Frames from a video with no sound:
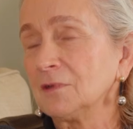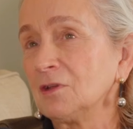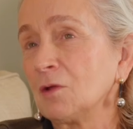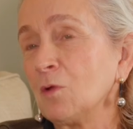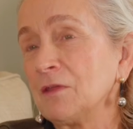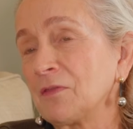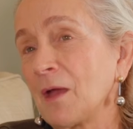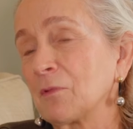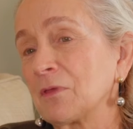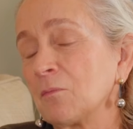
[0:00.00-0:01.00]
We did
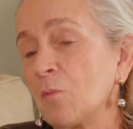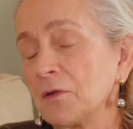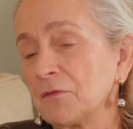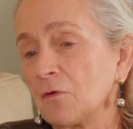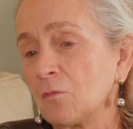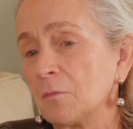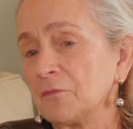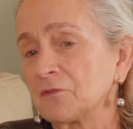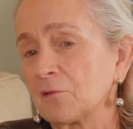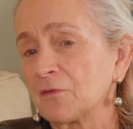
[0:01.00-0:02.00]
that with a wonderful woman
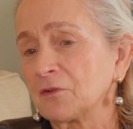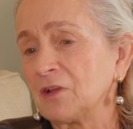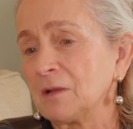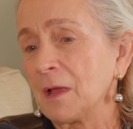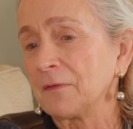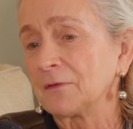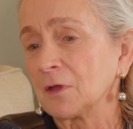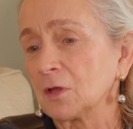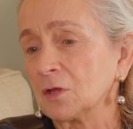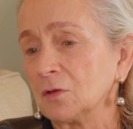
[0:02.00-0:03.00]
photographer, Sheila
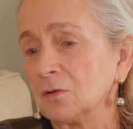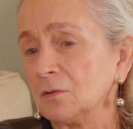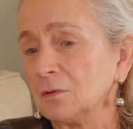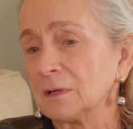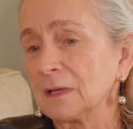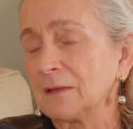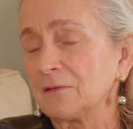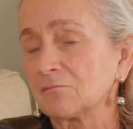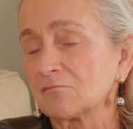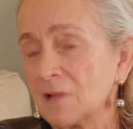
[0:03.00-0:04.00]
Metzner, who
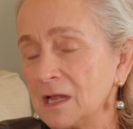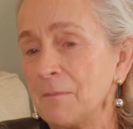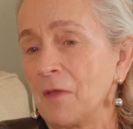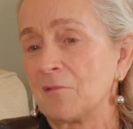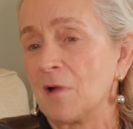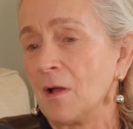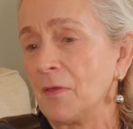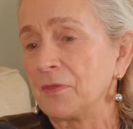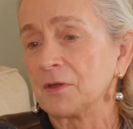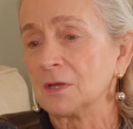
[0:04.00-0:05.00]
is really Mother
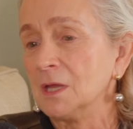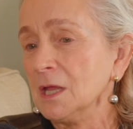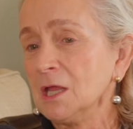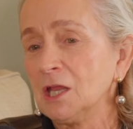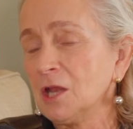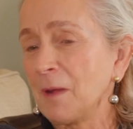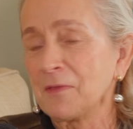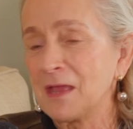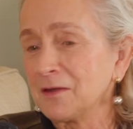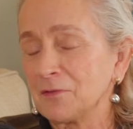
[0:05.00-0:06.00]
Earth. And, by
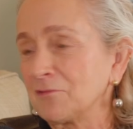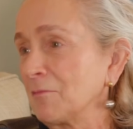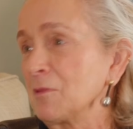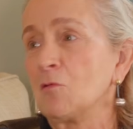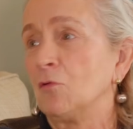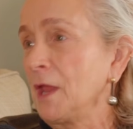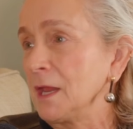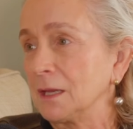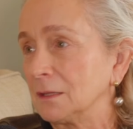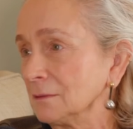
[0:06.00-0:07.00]
the end of the trip, we were all
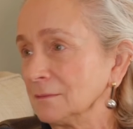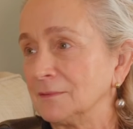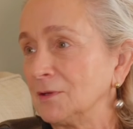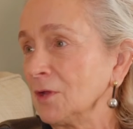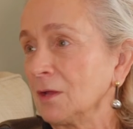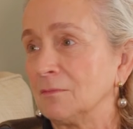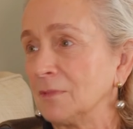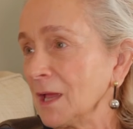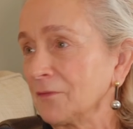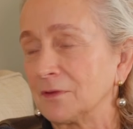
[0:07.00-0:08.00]
naked and,
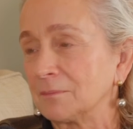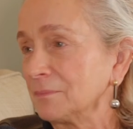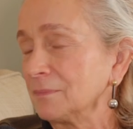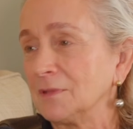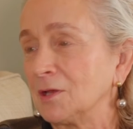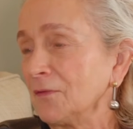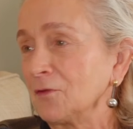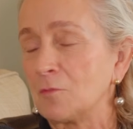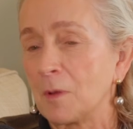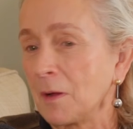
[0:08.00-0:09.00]
we had to,
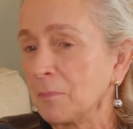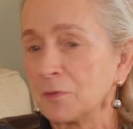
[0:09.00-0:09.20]
scoop up our